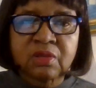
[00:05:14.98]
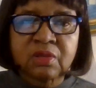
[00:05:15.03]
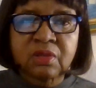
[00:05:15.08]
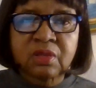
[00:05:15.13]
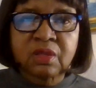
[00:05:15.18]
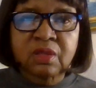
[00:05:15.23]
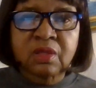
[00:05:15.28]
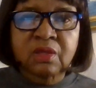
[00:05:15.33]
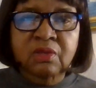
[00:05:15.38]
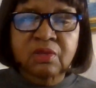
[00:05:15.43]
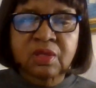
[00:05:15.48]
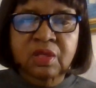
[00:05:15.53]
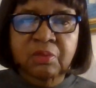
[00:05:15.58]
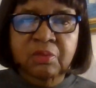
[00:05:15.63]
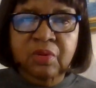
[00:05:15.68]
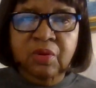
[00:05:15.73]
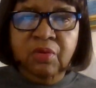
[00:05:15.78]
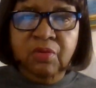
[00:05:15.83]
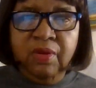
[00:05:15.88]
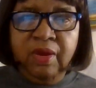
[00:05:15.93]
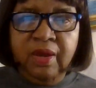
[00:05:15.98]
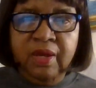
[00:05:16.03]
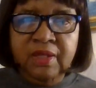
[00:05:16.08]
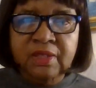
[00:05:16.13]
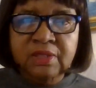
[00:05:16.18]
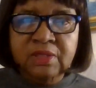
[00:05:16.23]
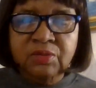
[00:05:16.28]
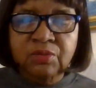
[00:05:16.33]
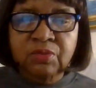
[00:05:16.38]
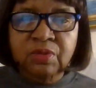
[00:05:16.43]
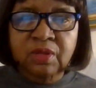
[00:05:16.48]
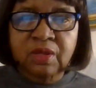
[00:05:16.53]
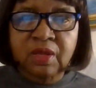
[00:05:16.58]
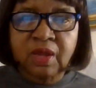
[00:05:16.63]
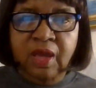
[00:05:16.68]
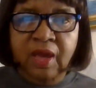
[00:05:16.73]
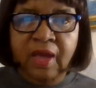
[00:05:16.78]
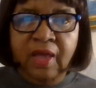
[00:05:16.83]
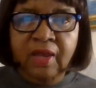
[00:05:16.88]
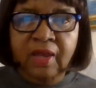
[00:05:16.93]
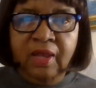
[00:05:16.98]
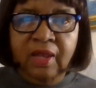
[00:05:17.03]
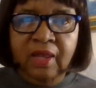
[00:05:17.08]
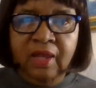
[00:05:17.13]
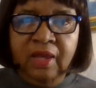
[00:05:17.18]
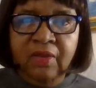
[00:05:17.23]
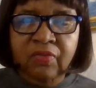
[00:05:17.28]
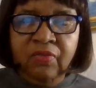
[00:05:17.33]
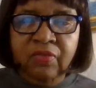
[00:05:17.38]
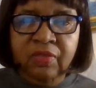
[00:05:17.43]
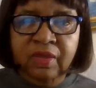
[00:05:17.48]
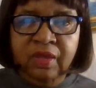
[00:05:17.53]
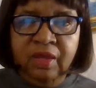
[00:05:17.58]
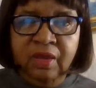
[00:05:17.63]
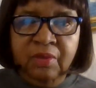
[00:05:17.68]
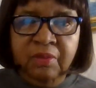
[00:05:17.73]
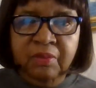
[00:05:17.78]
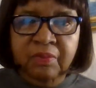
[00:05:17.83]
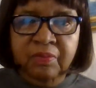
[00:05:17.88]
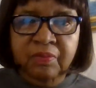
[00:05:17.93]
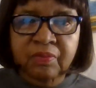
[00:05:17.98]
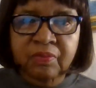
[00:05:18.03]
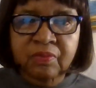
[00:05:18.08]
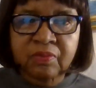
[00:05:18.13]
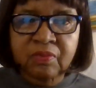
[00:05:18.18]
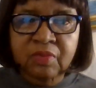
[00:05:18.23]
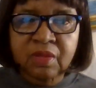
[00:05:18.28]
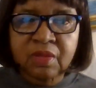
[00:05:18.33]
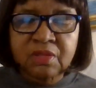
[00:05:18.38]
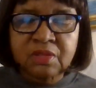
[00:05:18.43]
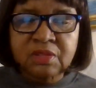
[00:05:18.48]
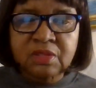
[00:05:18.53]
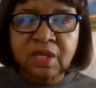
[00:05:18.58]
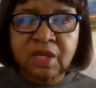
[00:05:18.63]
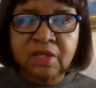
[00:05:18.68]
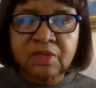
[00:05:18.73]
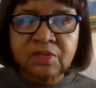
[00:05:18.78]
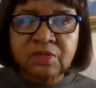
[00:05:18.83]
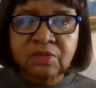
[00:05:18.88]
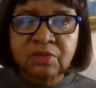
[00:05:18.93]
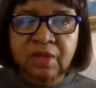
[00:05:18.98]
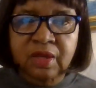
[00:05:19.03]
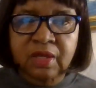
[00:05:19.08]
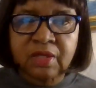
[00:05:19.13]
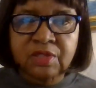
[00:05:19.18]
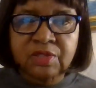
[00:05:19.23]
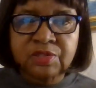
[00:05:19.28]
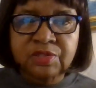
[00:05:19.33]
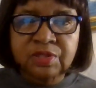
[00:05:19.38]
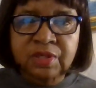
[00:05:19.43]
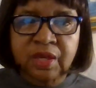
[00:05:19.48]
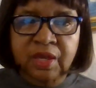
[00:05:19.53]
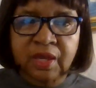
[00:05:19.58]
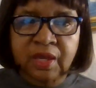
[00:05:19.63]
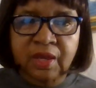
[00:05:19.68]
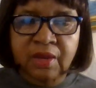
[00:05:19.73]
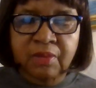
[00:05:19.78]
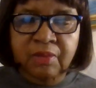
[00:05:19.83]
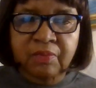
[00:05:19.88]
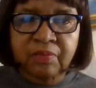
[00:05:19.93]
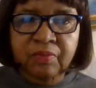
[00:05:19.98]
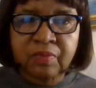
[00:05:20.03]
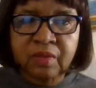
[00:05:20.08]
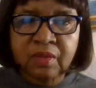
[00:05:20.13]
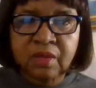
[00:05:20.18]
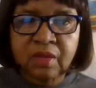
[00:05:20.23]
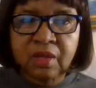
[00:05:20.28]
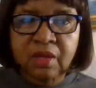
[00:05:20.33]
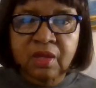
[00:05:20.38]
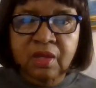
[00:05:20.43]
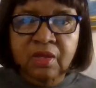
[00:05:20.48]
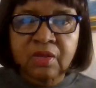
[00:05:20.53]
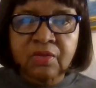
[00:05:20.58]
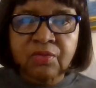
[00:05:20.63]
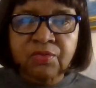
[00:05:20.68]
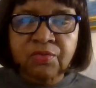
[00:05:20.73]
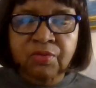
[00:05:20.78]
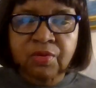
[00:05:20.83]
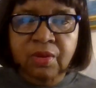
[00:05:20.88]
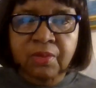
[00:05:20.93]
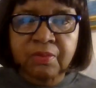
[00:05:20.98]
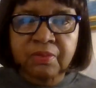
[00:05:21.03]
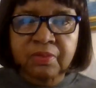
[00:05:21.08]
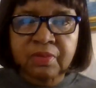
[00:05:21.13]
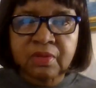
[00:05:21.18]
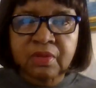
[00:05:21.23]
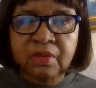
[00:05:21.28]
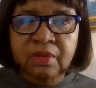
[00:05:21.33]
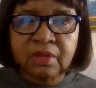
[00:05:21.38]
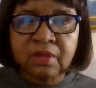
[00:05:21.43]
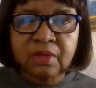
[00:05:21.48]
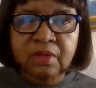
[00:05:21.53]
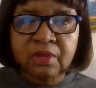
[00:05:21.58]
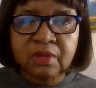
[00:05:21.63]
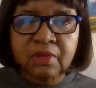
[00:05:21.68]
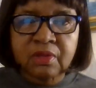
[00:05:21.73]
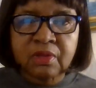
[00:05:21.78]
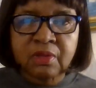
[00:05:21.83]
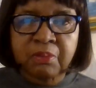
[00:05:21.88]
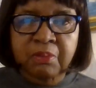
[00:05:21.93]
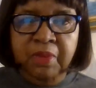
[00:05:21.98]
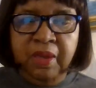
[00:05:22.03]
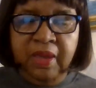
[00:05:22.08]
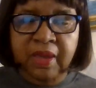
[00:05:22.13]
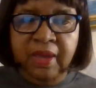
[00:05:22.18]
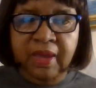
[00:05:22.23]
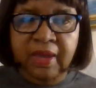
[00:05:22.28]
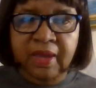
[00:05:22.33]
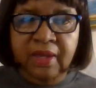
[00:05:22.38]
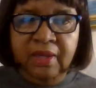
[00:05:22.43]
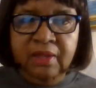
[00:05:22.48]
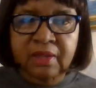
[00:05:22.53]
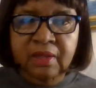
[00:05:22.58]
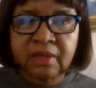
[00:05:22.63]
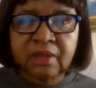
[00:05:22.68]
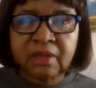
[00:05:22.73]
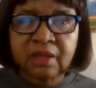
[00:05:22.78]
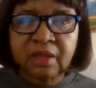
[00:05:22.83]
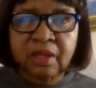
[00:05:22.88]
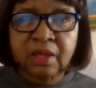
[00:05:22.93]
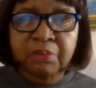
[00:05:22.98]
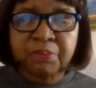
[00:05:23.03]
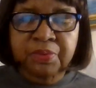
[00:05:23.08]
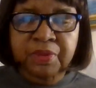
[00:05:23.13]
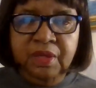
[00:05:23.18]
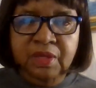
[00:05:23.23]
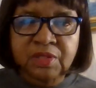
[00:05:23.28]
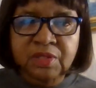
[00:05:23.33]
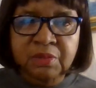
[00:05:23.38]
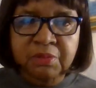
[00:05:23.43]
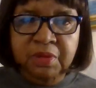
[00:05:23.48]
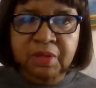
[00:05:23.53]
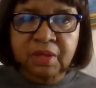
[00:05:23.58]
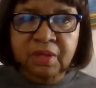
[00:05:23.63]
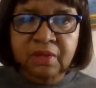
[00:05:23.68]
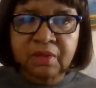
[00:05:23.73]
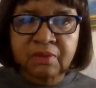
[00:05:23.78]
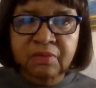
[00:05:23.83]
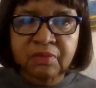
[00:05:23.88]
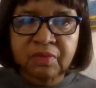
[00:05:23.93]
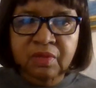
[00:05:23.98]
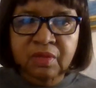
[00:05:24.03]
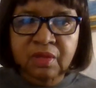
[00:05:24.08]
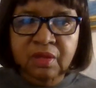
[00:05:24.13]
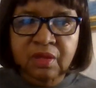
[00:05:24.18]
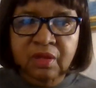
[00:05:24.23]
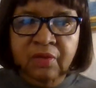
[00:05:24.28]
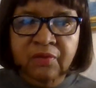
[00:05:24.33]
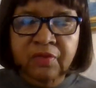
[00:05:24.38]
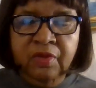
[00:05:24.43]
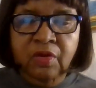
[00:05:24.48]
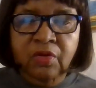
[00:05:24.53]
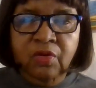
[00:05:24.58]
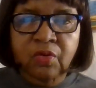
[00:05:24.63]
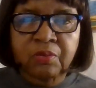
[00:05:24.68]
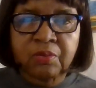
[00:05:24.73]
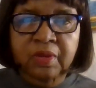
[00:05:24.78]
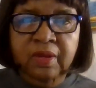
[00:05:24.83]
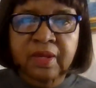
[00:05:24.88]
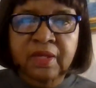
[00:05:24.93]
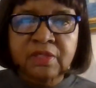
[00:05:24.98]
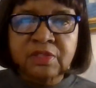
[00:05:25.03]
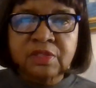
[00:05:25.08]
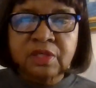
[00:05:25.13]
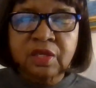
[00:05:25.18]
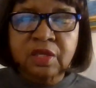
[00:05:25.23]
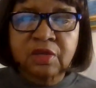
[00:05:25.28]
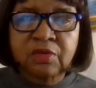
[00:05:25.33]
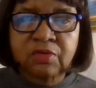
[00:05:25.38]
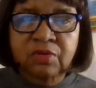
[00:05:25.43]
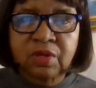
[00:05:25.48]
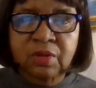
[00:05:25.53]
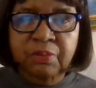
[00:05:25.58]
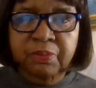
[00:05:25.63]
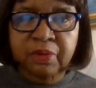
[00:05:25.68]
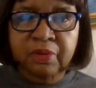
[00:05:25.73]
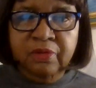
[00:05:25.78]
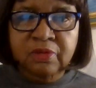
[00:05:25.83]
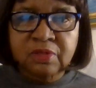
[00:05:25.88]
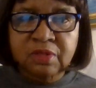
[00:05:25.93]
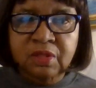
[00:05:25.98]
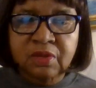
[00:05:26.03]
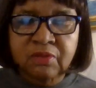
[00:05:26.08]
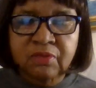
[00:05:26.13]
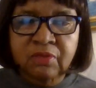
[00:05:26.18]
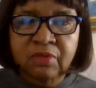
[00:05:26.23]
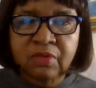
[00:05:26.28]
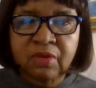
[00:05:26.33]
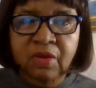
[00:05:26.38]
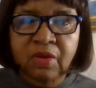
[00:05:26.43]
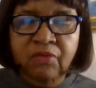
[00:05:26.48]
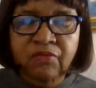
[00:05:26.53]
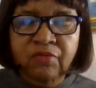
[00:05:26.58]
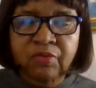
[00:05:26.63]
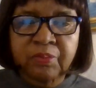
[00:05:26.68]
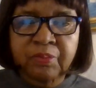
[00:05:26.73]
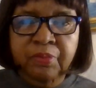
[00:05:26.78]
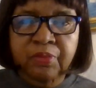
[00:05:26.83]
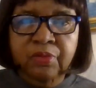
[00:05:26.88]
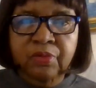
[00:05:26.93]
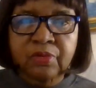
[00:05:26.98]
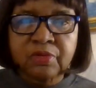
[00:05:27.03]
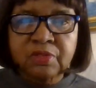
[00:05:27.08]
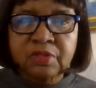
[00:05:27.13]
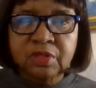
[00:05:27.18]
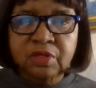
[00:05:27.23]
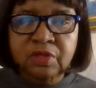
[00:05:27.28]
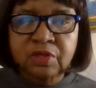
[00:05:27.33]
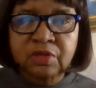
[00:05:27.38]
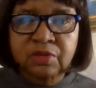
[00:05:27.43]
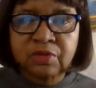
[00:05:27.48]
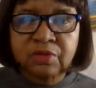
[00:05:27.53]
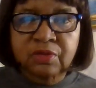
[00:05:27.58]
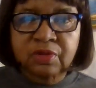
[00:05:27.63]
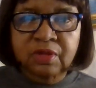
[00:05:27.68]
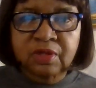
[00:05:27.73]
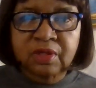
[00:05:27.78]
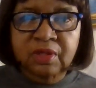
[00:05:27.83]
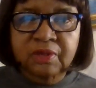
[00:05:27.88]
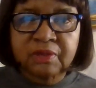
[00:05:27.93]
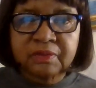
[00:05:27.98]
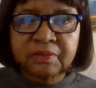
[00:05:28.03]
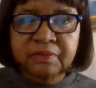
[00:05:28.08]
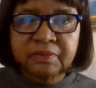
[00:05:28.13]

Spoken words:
the Democrats would not let them schedule a sham Trump demand impeachment of the Homeland Security person for border security.